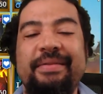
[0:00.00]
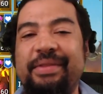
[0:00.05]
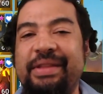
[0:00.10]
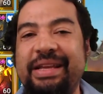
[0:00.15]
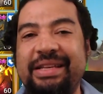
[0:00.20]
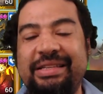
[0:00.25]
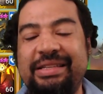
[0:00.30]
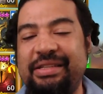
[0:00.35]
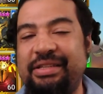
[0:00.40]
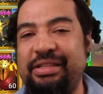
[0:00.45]

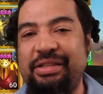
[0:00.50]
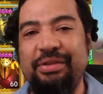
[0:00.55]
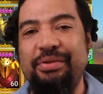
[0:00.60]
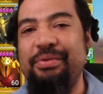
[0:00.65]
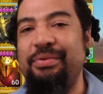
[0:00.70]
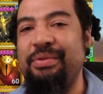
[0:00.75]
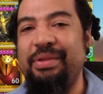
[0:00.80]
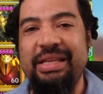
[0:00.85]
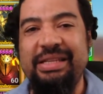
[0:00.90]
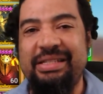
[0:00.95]
Let's
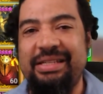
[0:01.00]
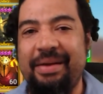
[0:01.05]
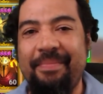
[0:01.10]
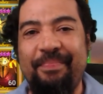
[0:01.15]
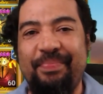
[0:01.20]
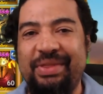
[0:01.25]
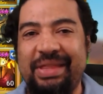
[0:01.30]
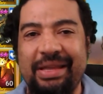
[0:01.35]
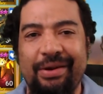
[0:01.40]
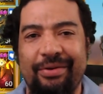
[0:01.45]
do
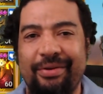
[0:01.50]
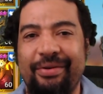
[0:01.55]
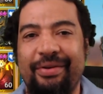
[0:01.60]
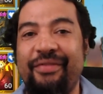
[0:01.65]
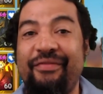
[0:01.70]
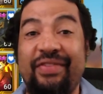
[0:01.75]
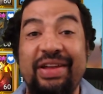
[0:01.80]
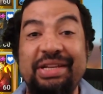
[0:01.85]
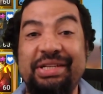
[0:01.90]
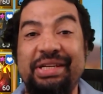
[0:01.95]
or
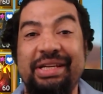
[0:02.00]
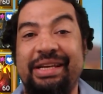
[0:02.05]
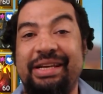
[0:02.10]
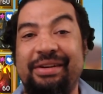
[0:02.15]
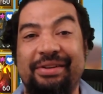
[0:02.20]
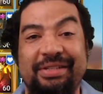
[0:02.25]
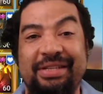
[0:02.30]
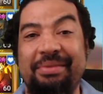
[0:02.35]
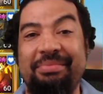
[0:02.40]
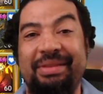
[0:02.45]
avenging
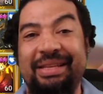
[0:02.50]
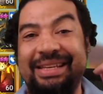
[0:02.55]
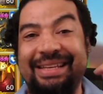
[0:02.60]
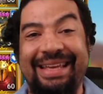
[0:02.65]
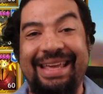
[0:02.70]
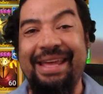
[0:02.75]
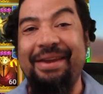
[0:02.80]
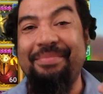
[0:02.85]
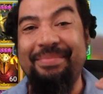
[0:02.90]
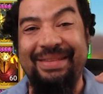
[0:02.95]
gear, something to
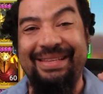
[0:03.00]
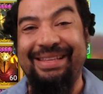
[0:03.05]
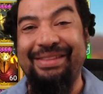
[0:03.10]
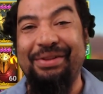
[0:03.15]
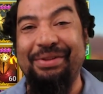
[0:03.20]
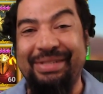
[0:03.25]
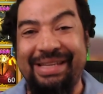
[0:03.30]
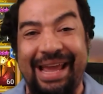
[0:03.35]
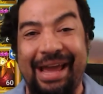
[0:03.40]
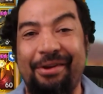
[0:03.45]
get him
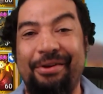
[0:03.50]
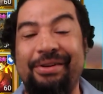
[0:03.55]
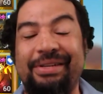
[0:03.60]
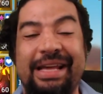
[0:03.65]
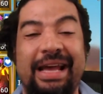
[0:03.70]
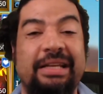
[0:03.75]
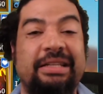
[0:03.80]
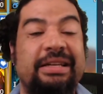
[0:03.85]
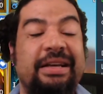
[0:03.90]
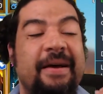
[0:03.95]
those
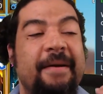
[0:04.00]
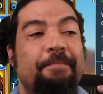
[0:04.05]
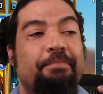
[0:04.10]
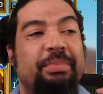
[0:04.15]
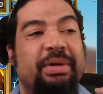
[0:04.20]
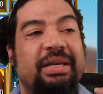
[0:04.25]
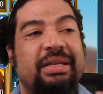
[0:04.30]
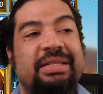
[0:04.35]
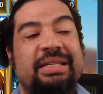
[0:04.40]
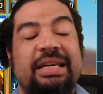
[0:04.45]
counterattacks,
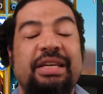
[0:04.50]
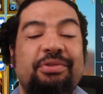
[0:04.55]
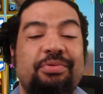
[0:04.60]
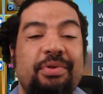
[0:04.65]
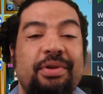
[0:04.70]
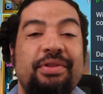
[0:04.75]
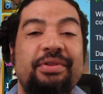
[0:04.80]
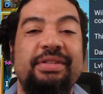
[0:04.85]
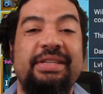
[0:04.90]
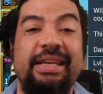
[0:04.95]
because each
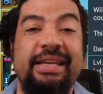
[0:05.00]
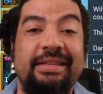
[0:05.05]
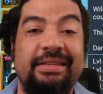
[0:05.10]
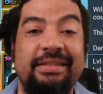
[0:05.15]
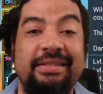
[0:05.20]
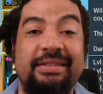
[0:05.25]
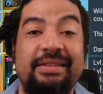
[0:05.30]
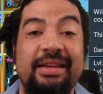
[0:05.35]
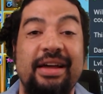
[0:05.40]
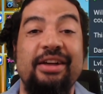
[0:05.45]
one of those hits
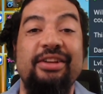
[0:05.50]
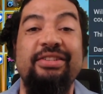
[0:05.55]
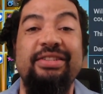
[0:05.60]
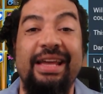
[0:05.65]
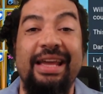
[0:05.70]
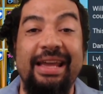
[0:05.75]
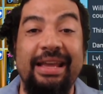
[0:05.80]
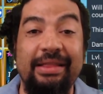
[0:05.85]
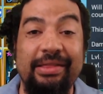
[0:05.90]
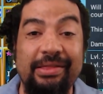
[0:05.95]
does
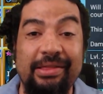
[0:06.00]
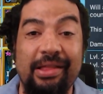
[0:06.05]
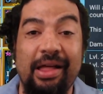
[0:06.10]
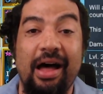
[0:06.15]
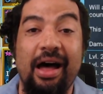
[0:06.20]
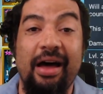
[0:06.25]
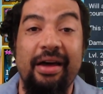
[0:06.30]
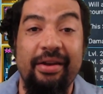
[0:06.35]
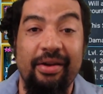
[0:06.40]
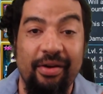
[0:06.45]
a
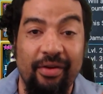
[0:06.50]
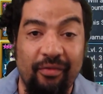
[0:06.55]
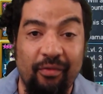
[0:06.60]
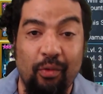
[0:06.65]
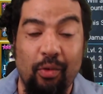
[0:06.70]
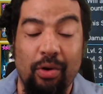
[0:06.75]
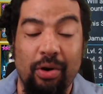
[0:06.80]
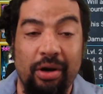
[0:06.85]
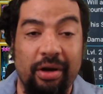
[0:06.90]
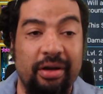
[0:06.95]
lot of
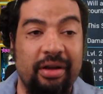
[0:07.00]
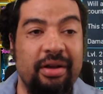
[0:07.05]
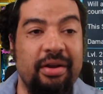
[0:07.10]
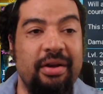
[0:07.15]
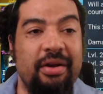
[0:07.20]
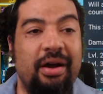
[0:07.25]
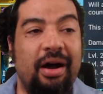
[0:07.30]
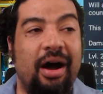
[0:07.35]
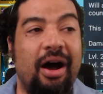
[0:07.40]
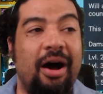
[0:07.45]
work.
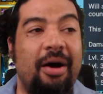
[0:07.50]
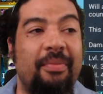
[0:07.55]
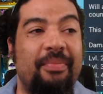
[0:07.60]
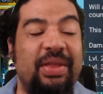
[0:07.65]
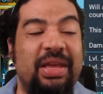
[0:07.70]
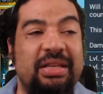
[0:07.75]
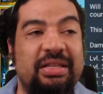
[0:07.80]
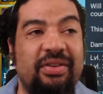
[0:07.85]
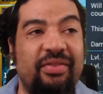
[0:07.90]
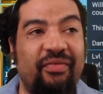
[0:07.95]

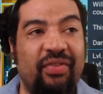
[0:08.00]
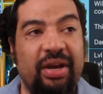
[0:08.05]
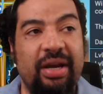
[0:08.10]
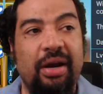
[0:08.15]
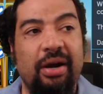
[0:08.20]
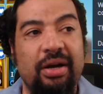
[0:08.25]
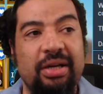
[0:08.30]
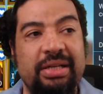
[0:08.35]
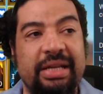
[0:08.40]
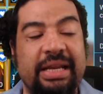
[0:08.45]
It's a very
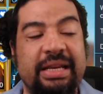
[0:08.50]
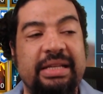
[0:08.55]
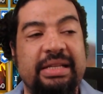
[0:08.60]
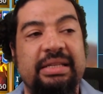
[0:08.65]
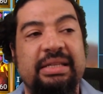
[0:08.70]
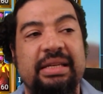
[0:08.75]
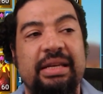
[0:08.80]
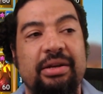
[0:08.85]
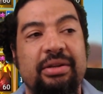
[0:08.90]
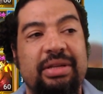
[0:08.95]
hard hitting
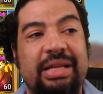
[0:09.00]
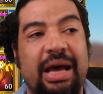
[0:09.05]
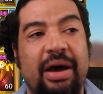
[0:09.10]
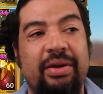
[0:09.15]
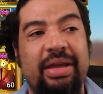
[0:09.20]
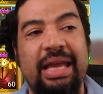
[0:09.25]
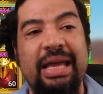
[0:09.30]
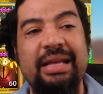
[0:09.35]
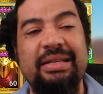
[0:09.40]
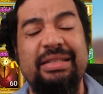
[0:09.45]
skill. Now,
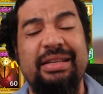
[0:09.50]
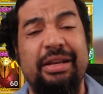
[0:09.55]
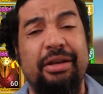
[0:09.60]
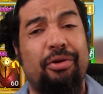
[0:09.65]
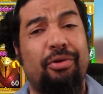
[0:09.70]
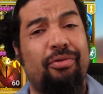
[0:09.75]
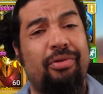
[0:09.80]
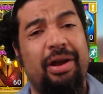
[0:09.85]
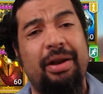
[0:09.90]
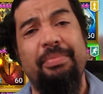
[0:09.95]
he has an
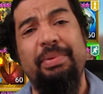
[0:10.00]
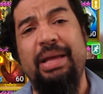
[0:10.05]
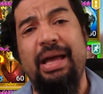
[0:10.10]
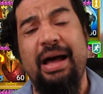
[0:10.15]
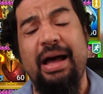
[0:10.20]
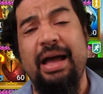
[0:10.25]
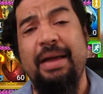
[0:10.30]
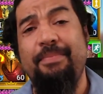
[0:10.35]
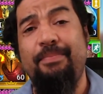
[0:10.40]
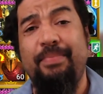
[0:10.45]
incredibly
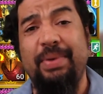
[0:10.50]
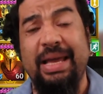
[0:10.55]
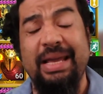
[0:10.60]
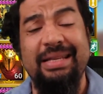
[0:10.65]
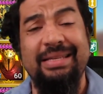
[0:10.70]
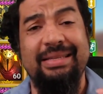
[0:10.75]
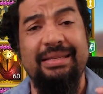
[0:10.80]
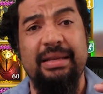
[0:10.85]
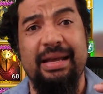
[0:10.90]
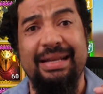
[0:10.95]
high
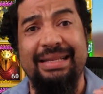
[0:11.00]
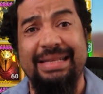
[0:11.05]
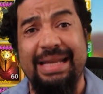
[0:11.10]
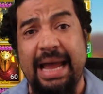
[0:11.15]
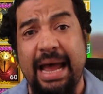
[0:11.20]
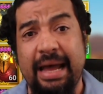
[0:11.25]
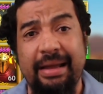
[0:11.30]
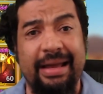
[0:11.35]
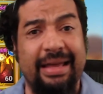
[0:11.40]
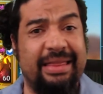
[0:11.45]
base
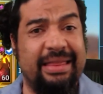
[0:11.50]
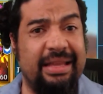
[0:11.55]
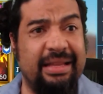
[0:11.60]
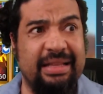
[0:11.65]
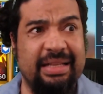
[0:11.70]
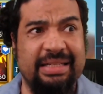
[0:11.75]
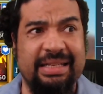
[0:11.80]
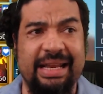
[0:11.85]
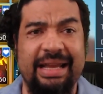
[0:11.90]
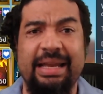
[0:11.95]
attack. I
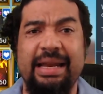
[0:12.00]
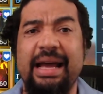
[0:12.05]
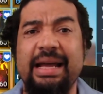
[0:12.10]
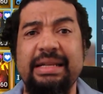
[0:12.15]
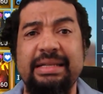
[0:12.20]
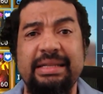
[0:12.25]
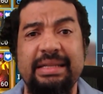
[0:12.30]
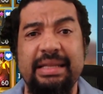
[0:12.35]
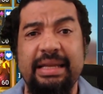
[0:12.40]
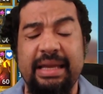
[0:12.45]
think the second
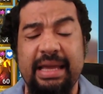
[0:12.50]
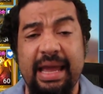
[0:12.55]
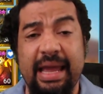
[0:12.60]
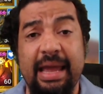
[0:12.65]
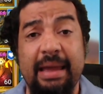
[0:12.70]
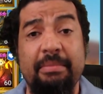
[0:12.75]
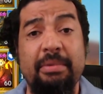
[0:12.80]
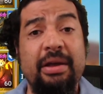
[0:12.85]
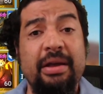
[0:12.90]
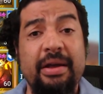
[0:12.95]
highest in the
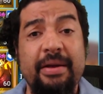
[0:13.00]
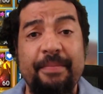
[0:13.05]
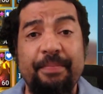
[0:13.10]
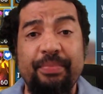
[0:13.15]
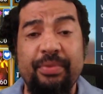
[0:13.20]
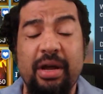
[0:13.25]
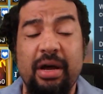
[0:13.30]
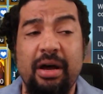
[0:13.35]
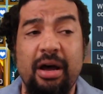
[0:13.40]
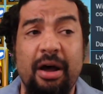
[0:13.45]
game,
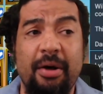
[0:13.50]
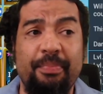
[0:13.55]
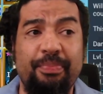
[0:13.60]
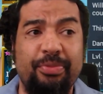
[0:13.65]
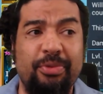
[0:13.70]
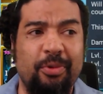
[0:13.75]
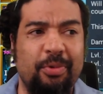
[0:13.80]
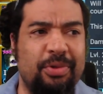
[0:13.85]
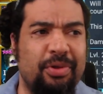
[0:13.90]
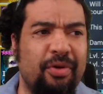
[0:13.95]

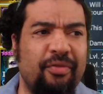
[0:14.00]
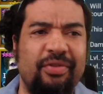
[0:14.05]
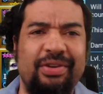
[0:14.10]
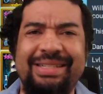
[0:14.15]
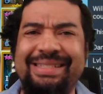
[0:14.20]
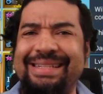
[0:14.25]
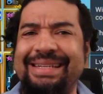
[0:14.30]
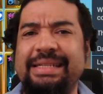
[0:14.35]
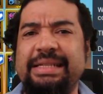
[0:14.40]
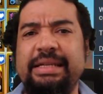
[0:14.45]
with over
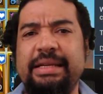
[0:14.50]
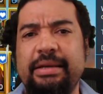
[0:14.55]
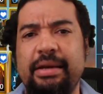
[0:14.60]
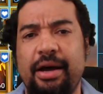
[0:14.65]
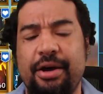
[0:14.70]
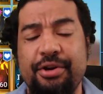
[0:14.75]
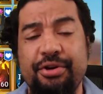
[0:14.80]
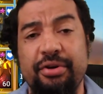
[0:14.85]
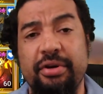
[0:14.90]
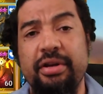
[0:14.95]

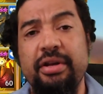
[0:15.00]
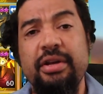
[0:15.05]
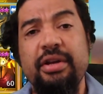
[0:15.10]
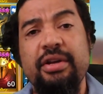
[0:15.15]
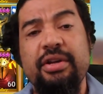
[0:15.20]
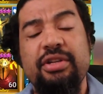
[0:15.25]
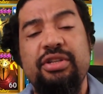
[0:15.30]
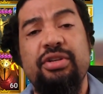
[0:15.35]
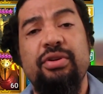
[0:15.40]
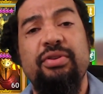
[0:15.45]
1600.
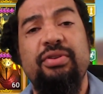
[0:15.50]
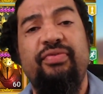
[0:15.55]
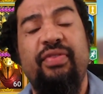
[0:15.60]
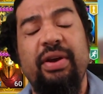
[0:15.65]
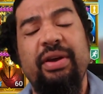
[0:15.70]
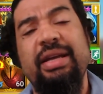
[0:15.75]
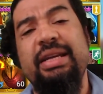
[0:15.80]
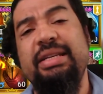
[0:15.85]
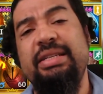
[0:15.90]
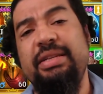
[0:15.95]
So it's
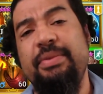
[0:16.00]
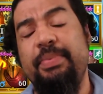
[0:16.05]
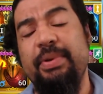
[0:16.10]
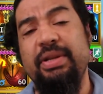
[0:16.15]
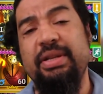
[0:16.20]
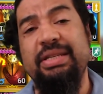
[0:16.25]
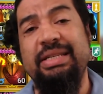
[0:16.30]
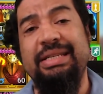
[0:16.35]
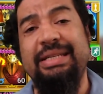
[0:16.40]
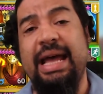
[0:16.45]
very easy to
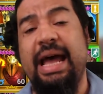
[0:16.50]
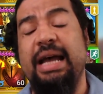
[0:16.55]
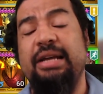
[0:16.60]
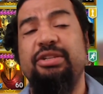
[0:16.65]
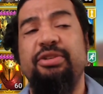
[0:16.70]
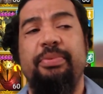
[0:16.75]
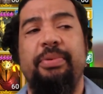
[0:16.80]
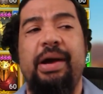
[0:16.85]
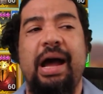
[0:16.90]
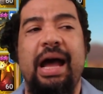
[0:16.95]
build his attack
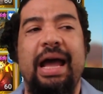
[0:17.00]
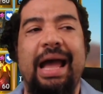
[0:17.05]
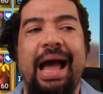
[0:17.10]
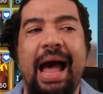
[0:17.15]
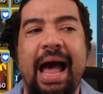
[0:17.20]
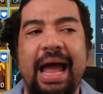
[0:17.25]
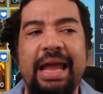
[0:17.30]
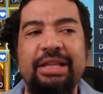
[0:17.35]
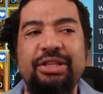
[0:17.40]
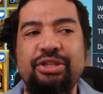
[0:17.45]
super high.
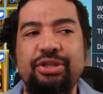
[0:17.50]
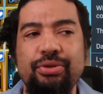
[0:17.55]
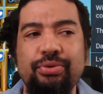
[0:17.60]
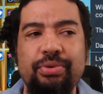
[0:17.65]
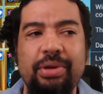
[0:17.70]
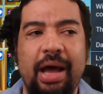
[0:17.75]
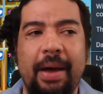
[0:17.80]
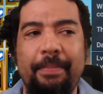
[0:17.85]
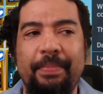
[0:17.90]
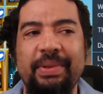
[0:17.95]
I do
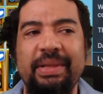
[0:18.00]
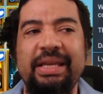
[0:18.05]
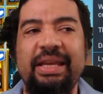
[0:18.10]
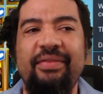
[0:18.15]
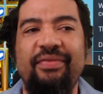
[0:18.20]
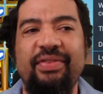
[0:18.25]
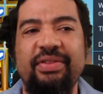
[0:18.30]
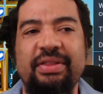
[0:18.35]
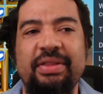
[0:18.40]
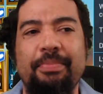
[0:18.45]
not
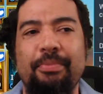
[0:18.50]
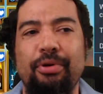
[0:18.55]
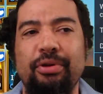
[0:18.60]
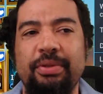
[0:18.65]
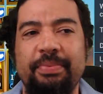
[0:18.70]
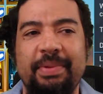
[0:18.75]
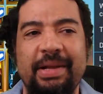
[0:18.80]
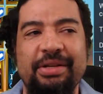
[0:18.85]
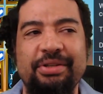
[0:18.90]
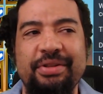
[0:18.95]
believe the
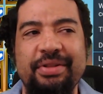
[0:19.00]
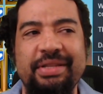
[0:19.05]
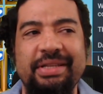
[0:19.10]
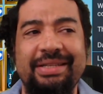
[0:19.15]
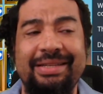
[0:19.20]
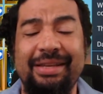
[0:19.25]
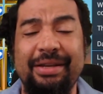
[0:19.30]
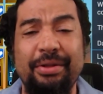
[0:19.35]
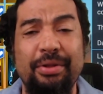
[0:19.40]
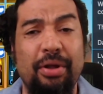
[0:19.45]
multipliers on the
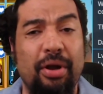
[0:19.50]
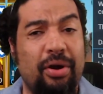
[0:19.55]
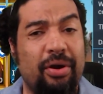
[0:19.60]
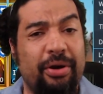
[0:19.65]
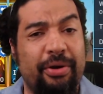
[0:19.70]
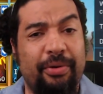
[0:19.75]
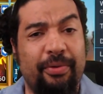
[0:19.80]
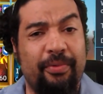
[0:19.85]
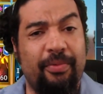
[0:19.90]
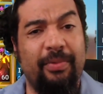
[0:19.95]
skill are
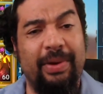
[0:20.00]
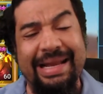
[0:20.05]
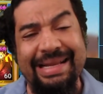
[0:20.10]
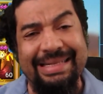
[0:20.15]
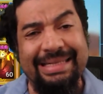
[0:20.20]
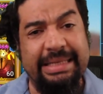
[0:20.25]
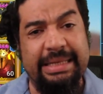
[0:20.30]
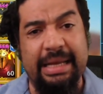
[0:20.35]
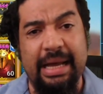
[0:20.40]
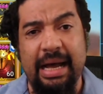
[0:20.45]

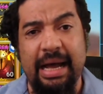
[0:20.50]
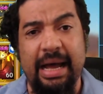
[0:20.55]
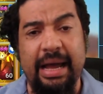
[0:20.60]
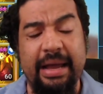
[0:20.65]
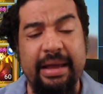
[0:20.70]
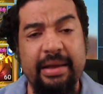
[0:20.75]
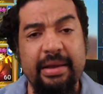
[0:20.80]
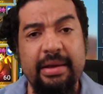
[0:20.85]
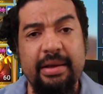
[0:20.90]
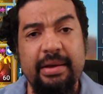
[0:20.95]
crazy high.